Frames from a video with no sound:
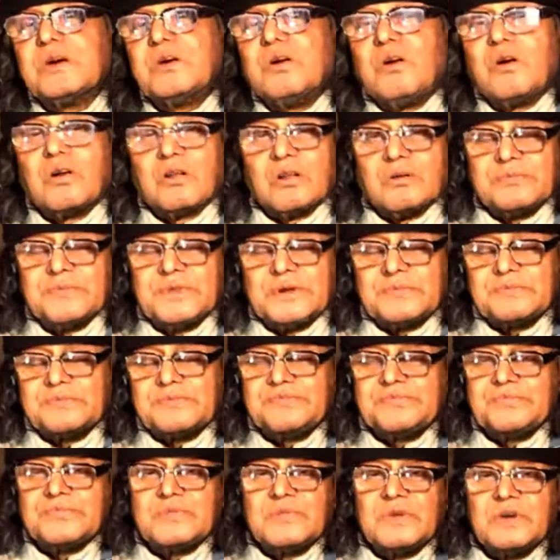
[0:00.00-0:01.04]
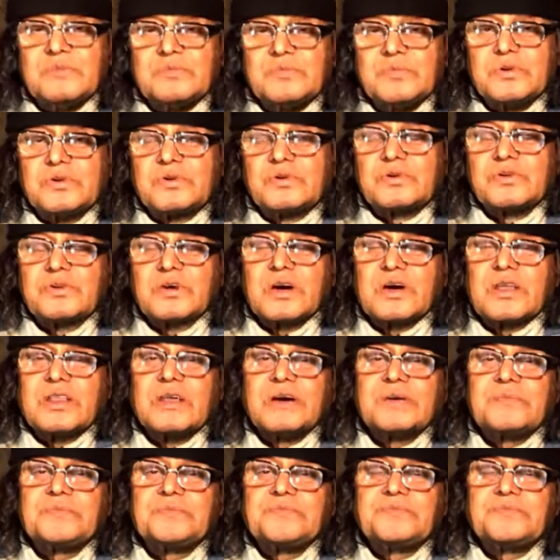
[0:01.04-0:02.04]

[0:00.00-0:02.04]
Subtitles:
all of them put together.